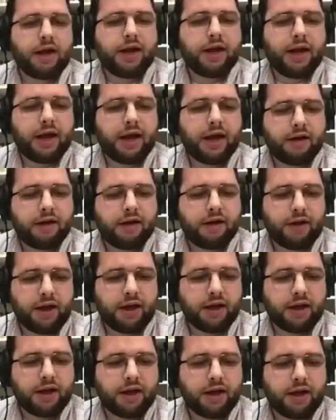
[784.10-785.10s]
I
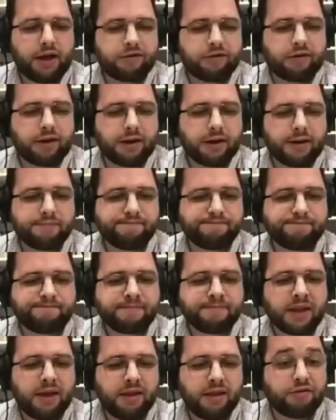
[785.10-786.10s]
have and these um,
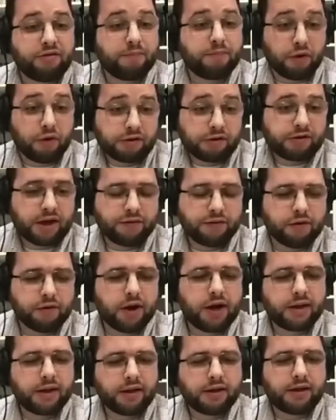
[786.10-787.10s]
these books I've
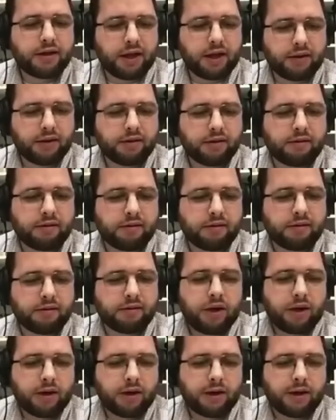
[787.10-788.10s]
read and and
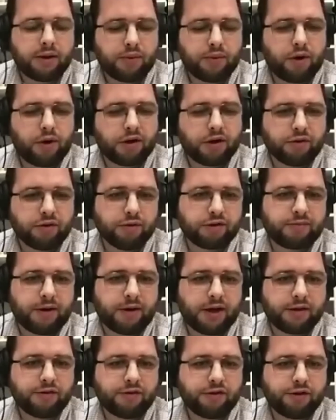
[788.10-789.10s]
uh, want to
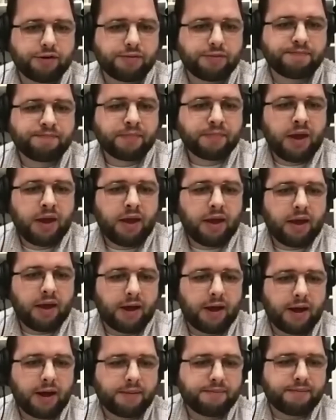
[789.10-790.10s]
respond to. Hmm.
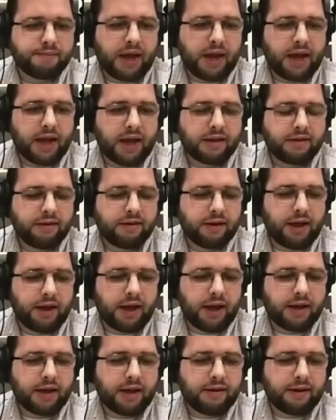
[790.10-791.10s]
Um, and
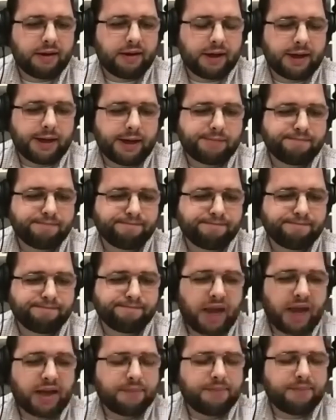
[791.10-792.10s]
and um,
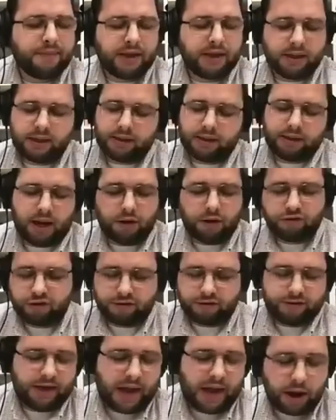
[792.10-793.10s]
and I'm I'll
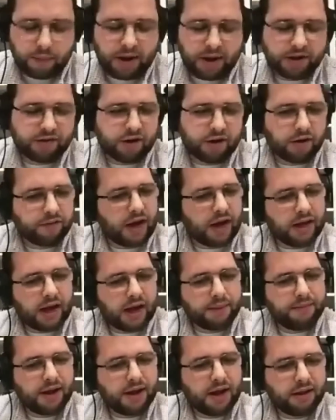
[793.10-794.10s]
just out myself. I,
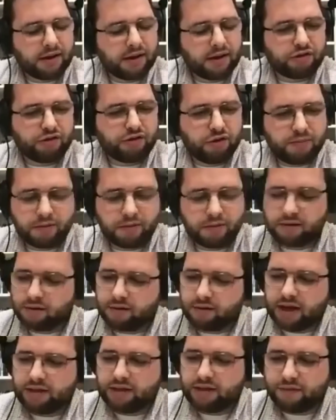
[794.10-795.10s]
I'm not
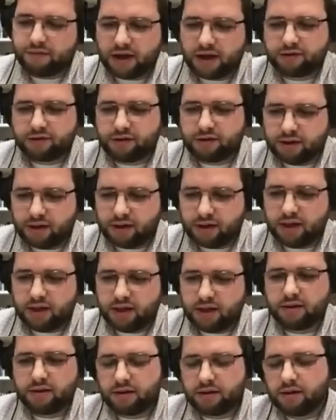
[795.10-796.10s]
super invested
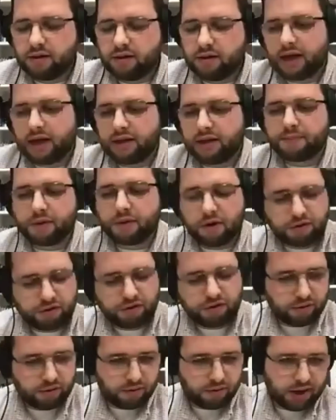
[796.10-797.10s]
in in a
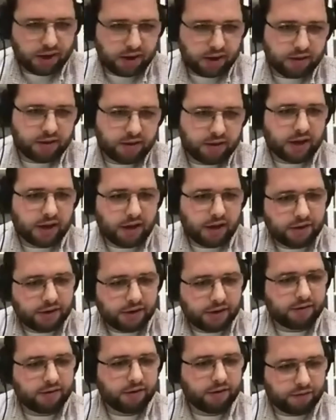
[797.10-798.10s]
personal way the
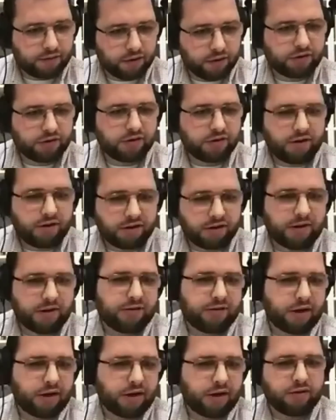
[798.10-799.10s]
covenantalist versus
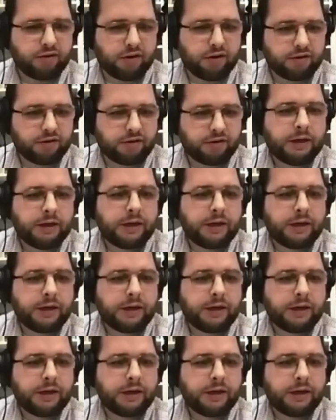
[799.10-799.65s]
dispensationalist